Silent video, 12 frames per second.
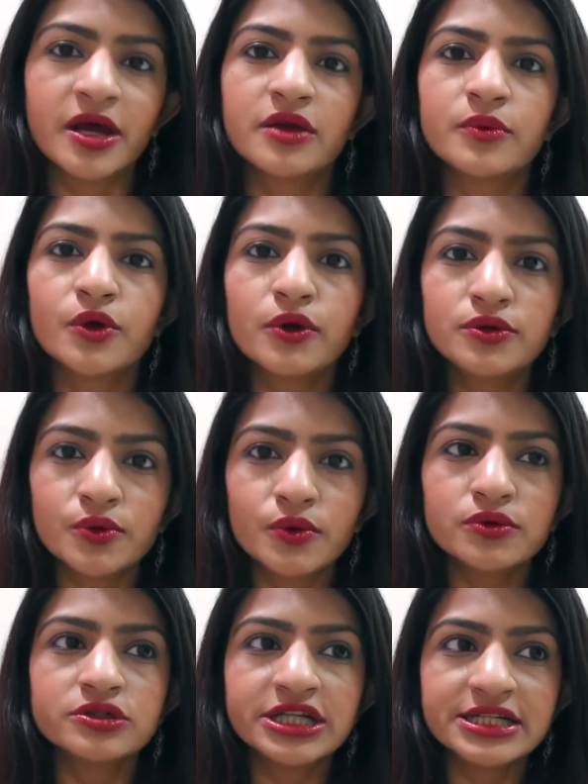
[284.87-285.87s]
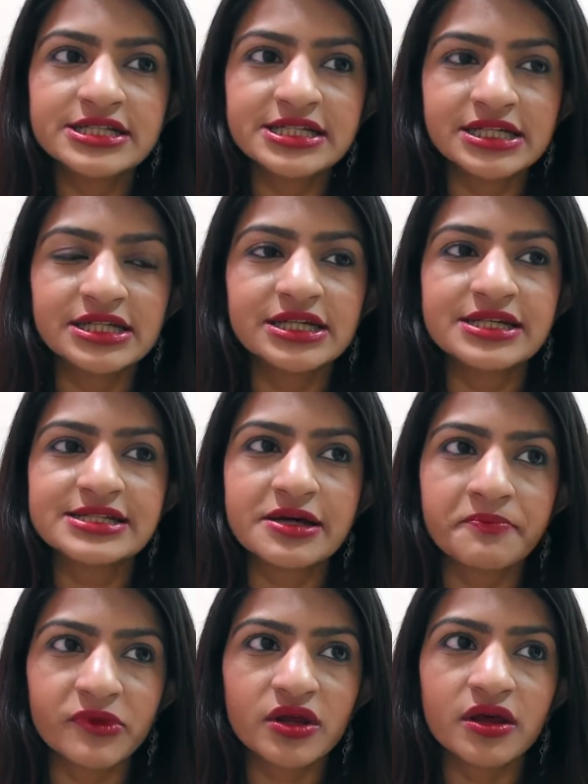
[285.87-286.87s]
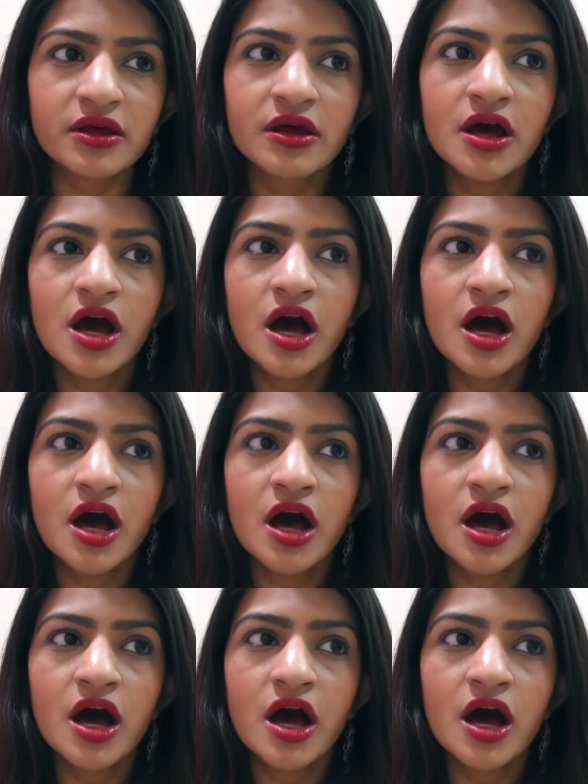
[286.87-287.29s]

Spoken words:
and we all know green tea is something